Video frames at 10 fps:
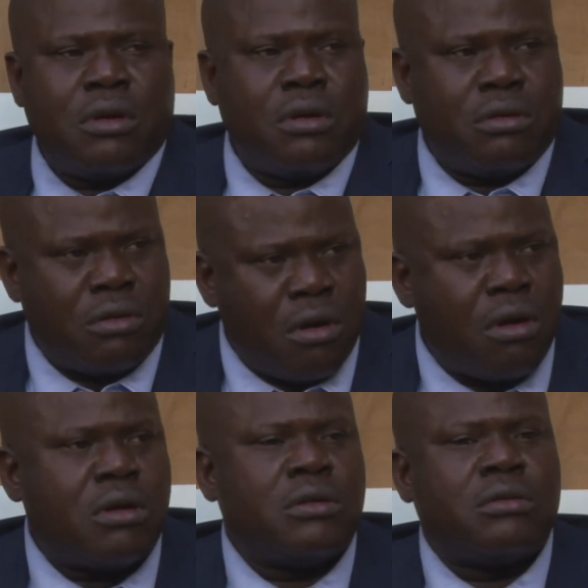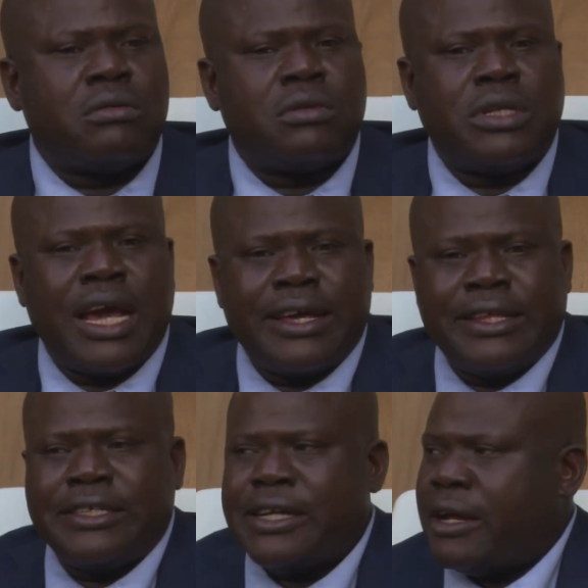run their
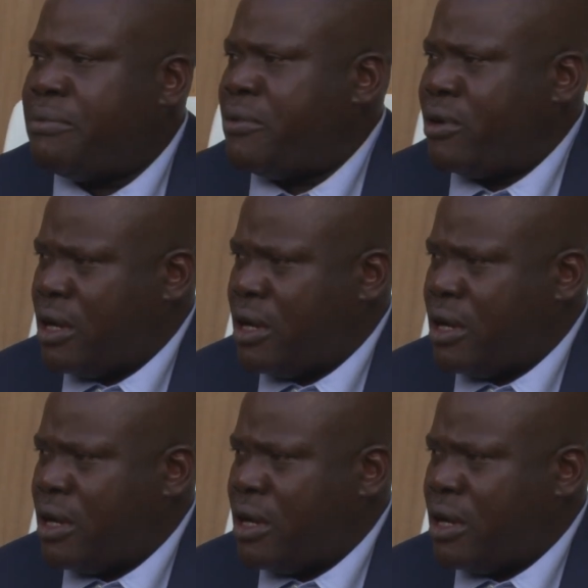initial program.